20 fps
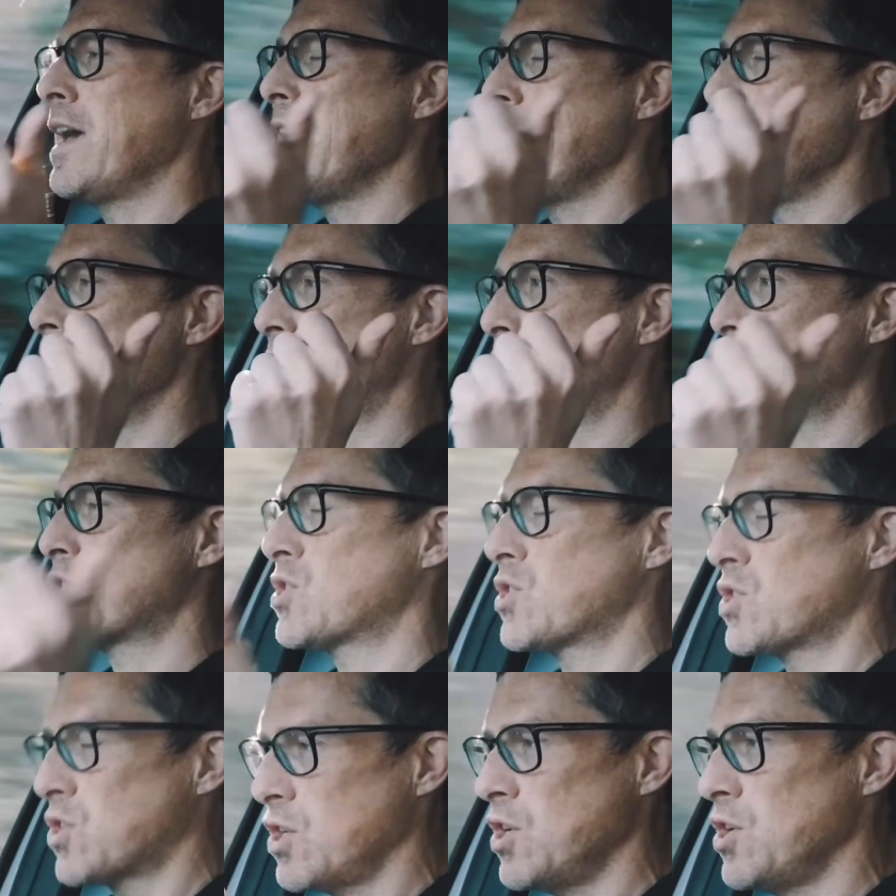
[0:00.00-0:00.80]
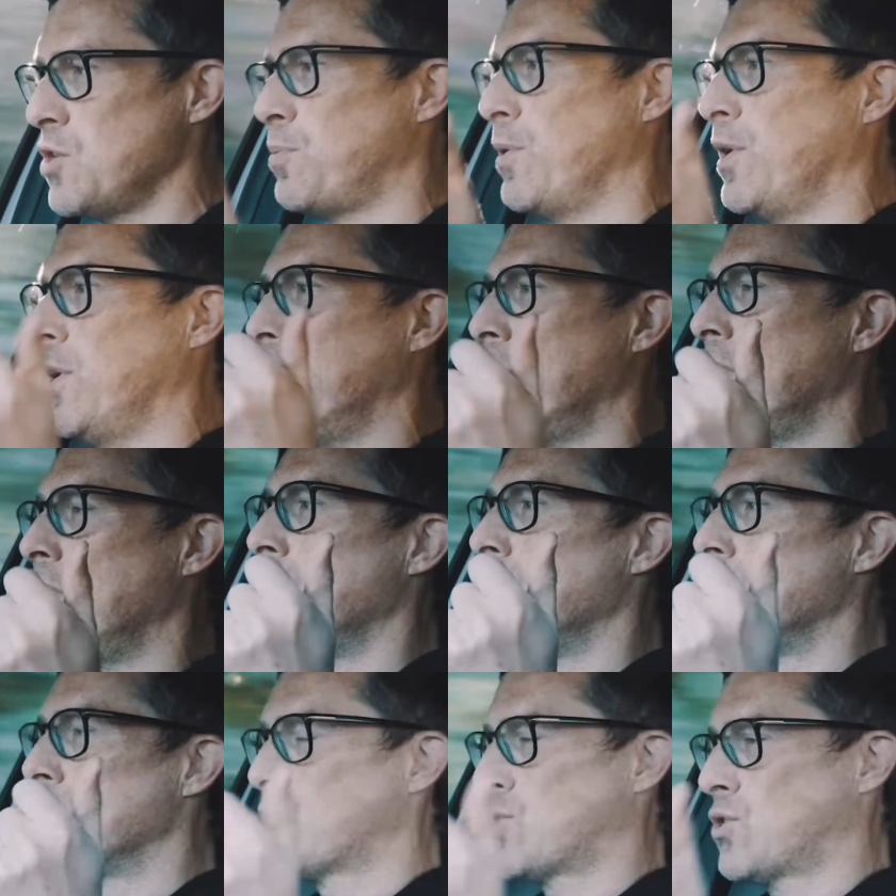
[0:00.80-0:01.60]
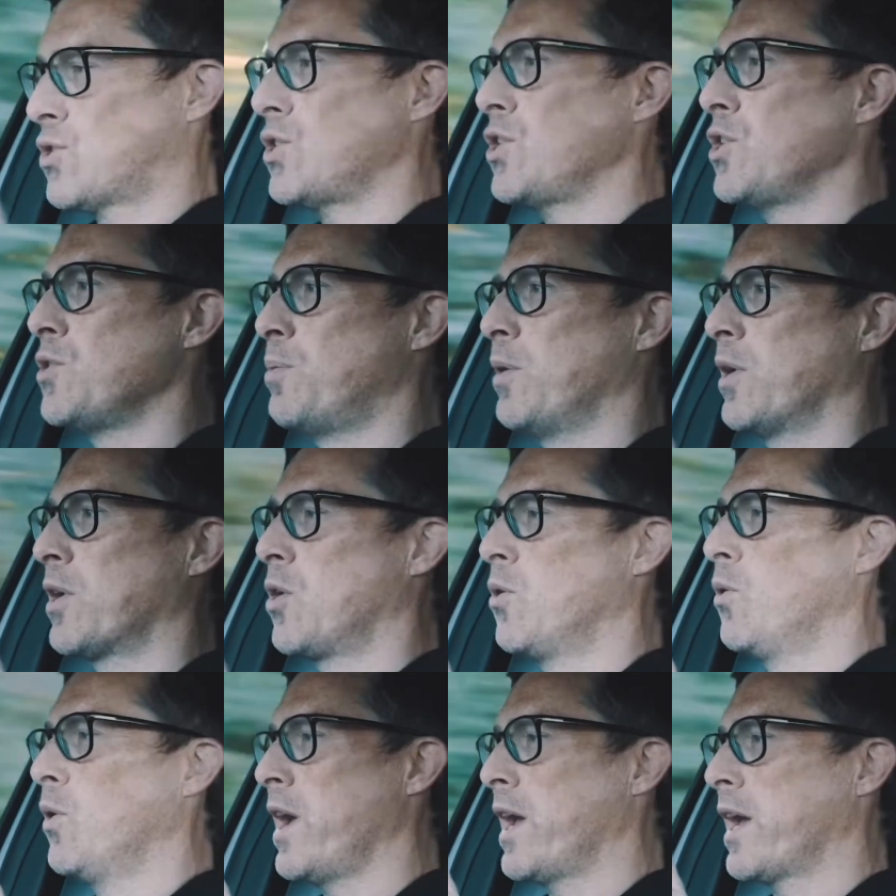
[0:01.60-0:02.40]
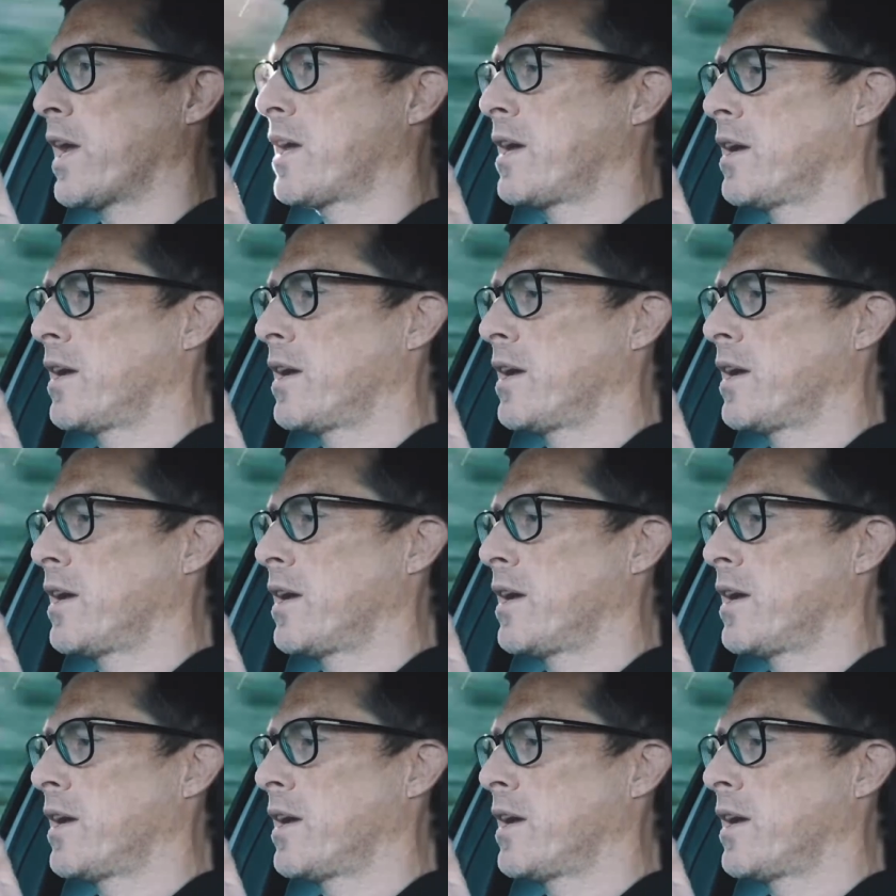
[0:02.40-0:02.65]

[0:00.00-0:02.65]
It is super, super quick.